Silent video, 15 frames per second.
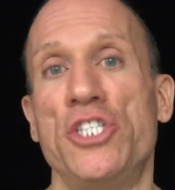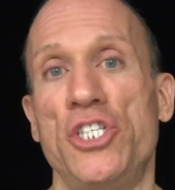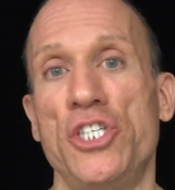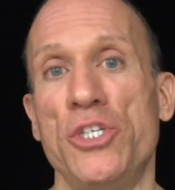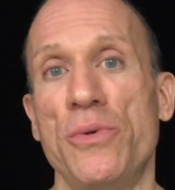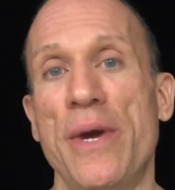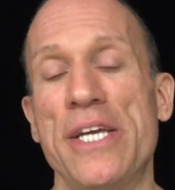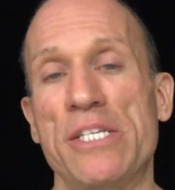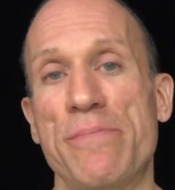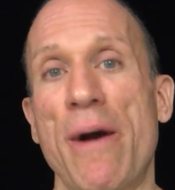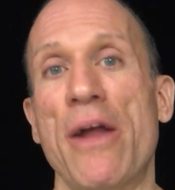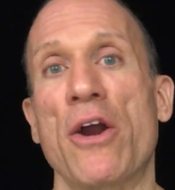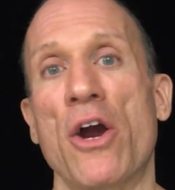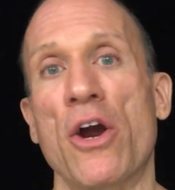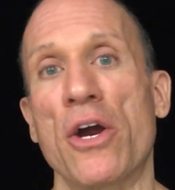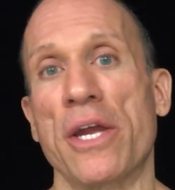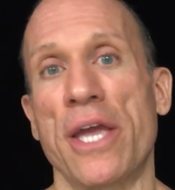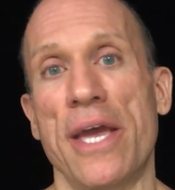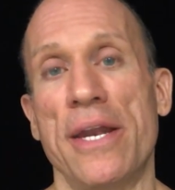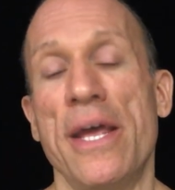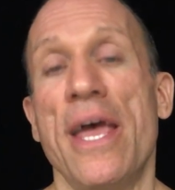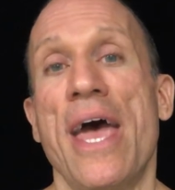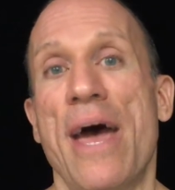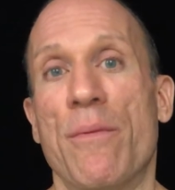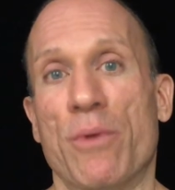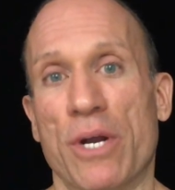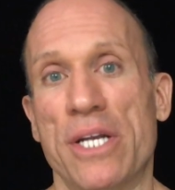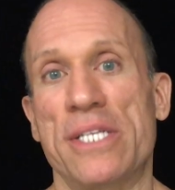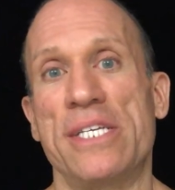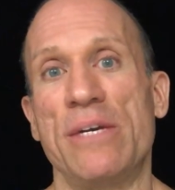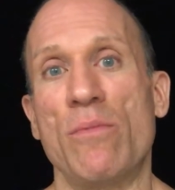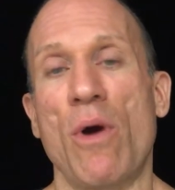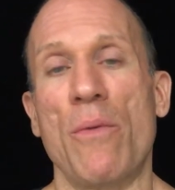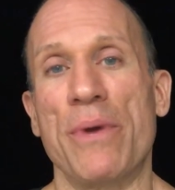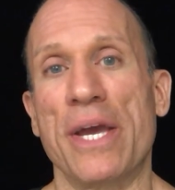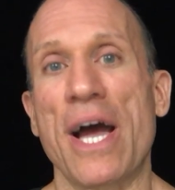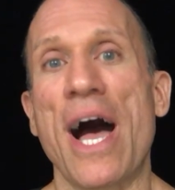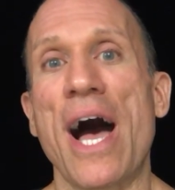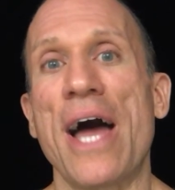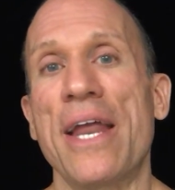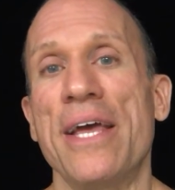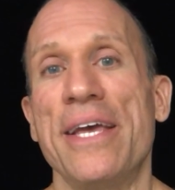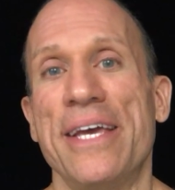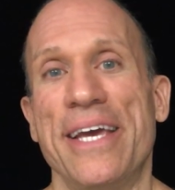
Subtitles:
to a spider hurricane, and we're going to see what we got.